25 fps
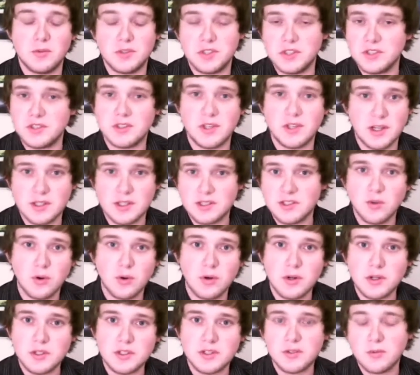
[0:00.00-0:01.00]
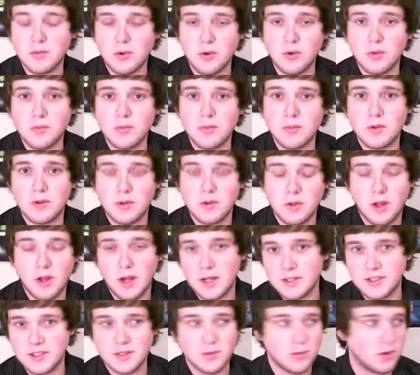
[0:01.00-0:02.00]
which is like a storage room,
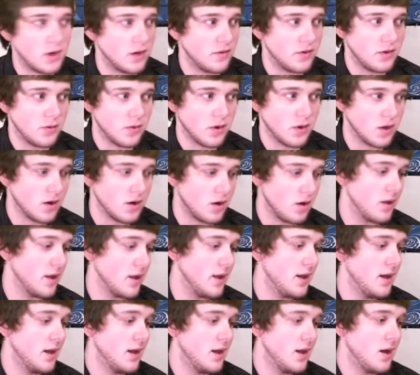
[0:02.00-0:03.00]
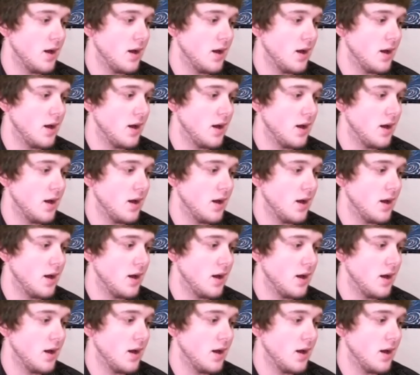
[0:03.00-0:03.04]
closet, whatever you want to call it,